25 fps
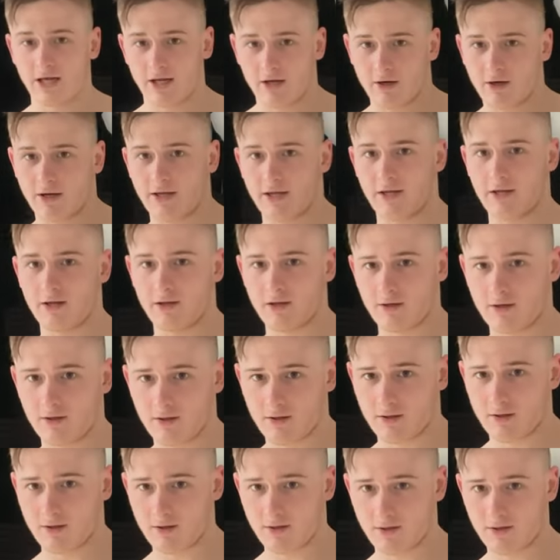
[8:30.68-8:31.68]
And like,
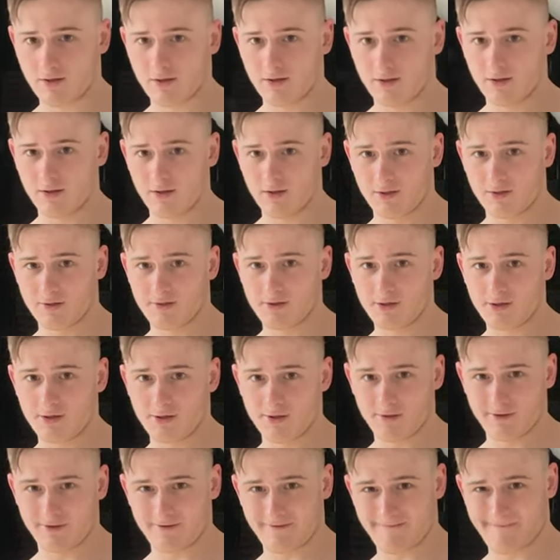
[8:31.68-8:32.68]

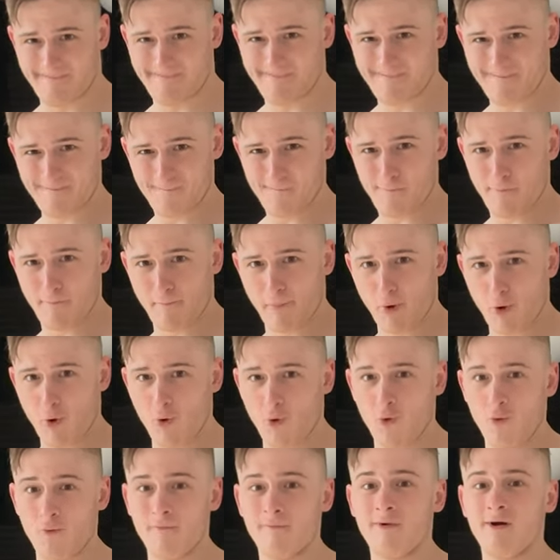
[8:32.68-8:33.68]
look,
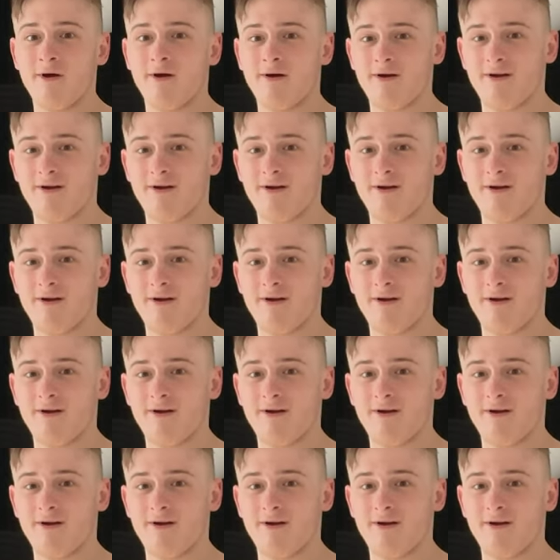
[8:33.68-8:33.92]
boom.